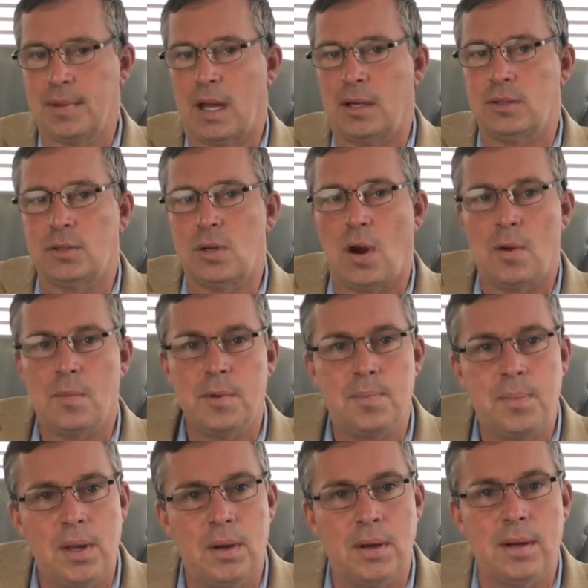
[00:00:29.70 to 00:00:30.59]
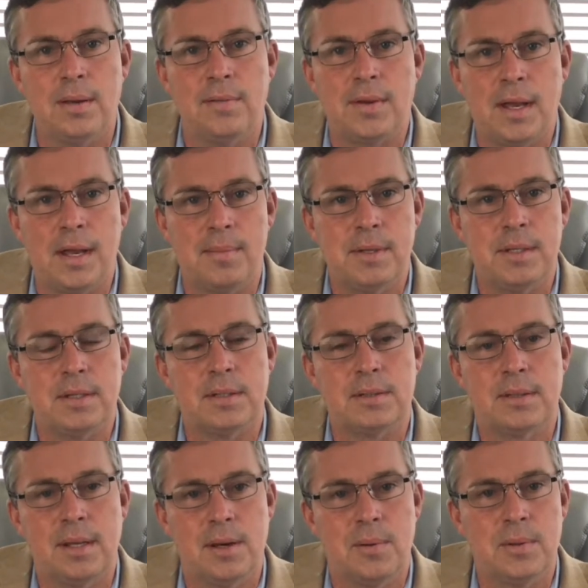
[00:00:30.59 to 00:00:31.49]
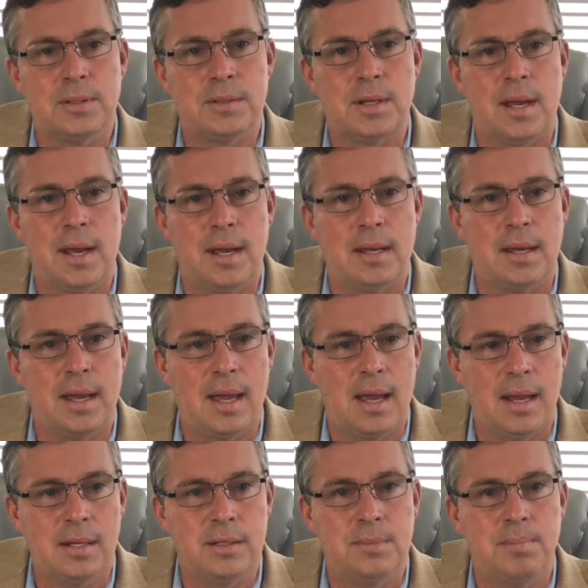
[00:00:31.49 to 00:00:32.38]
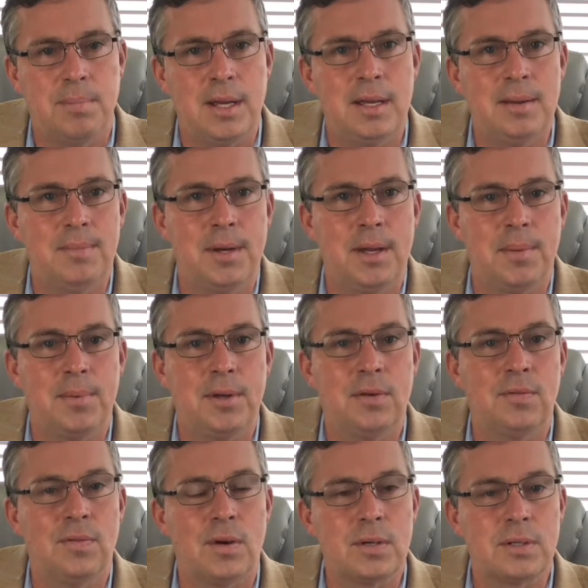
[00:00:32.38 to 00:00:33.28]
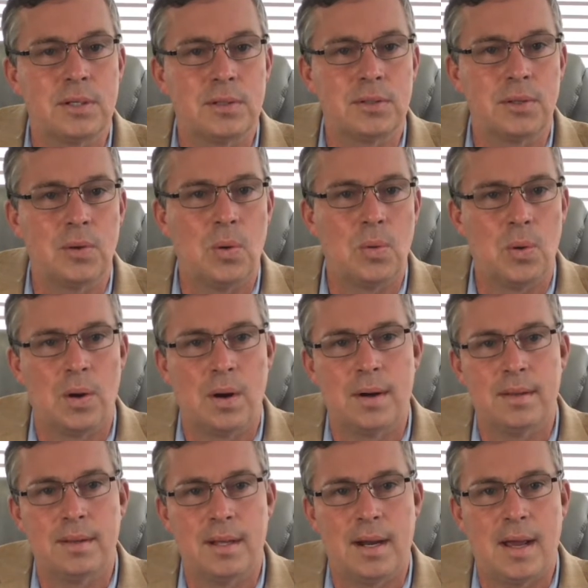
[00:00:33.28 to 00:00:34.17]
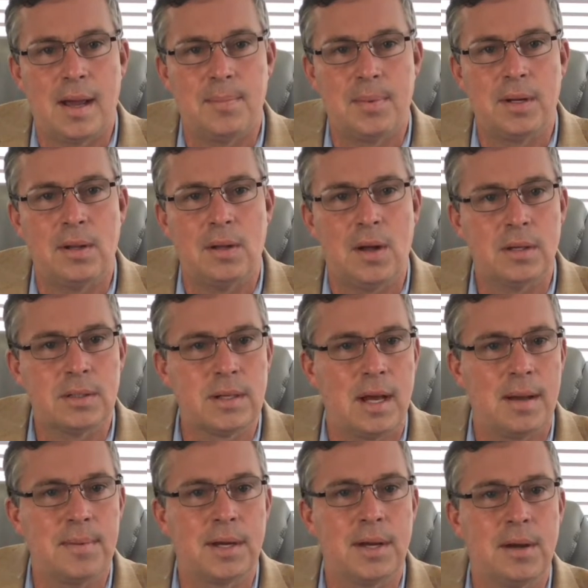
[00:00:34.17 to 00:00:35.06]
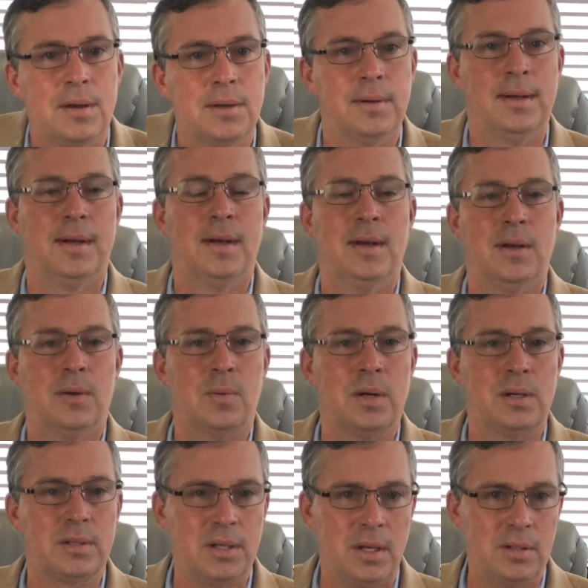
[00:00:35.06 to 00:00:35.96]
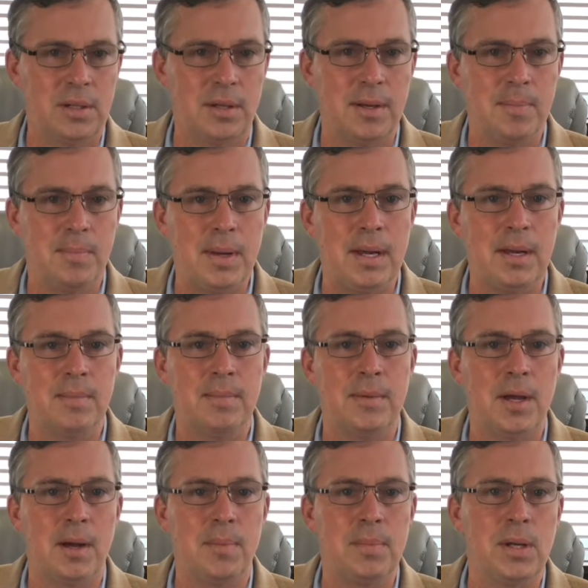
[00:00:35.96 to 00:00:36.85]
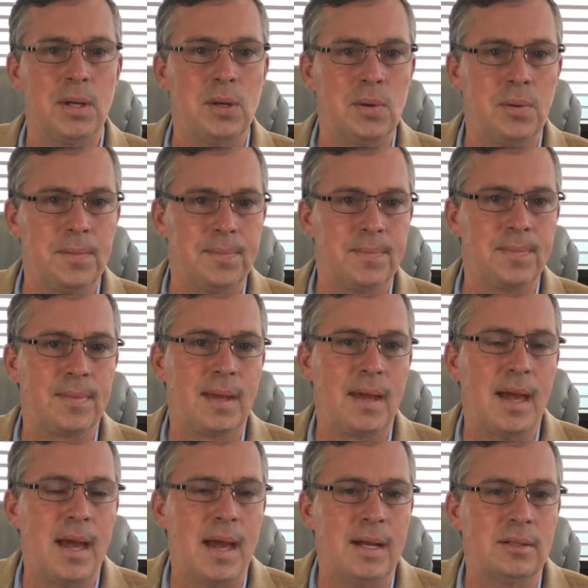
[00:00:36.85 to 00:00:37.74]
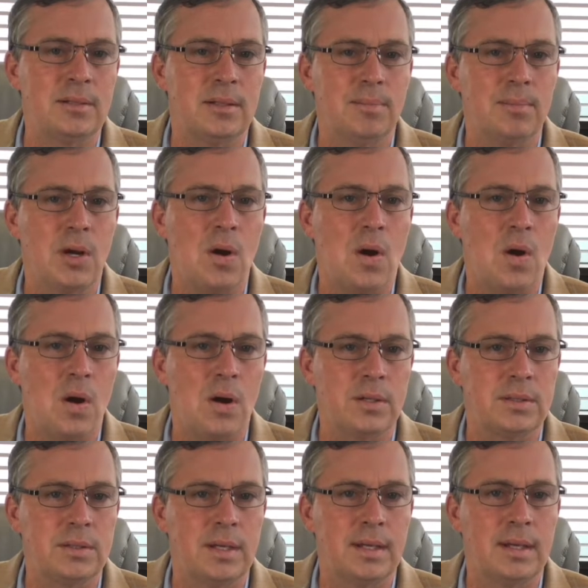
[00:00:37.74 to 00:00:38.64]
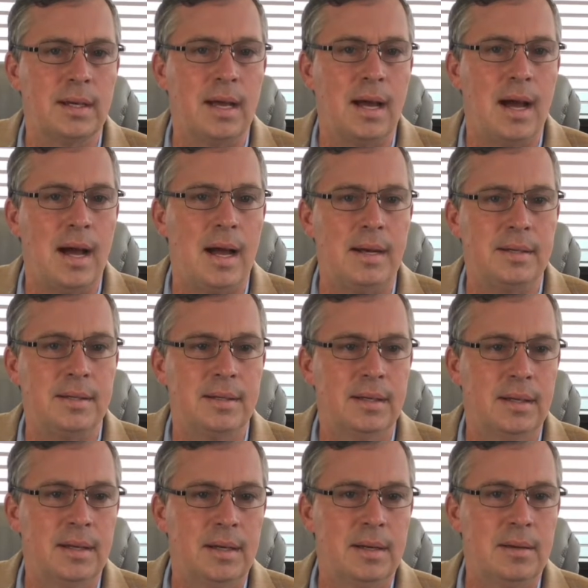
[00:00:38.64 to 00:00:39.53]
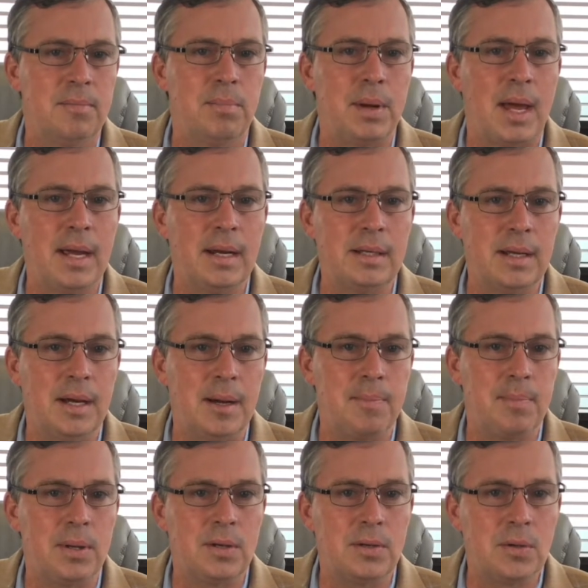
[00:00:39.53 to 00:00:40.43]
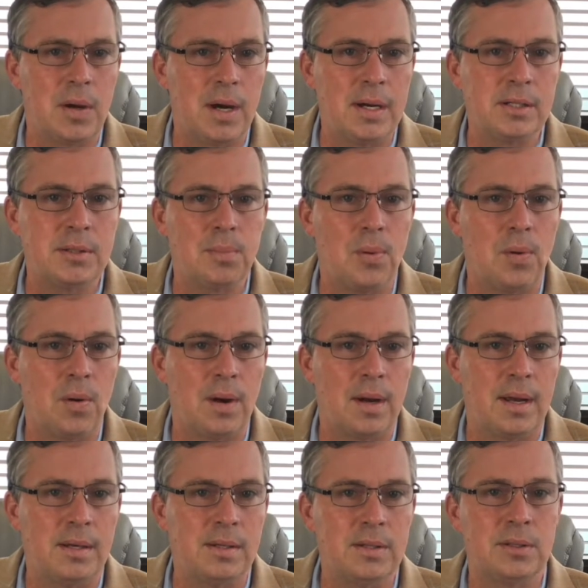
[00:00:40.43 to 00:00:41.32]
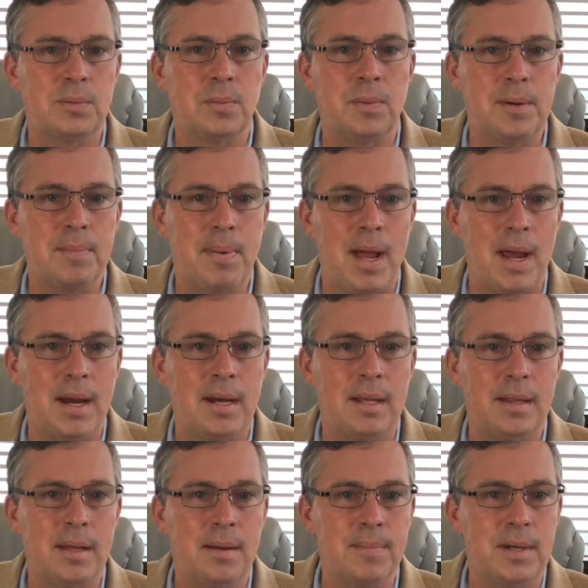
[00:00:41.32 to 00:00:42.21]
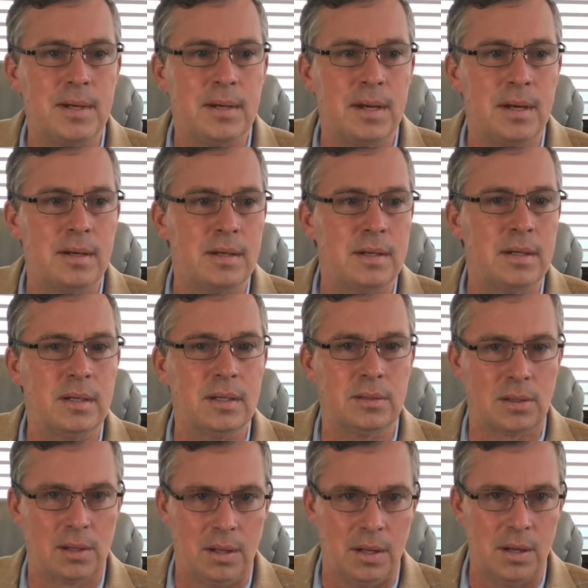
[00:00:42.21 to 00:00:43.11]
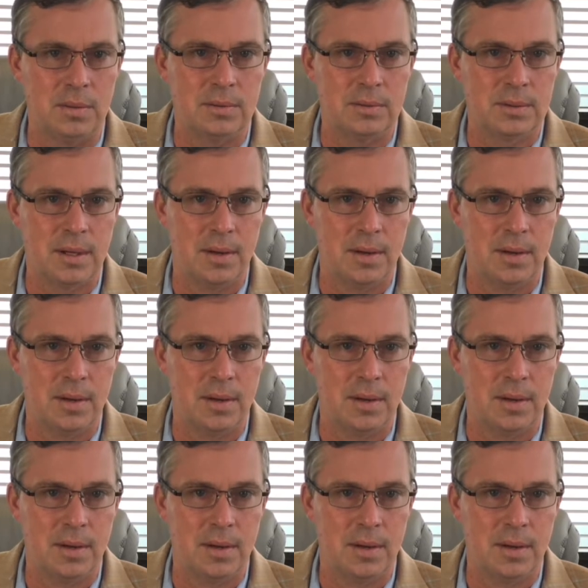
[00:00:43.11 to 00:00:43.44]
I'll start with punitive damages. There was a case, BMW versus Gore, that happened a long time ago, where essentially BMW had some cars that got banged up in transport and just repainted them and didn't disclose.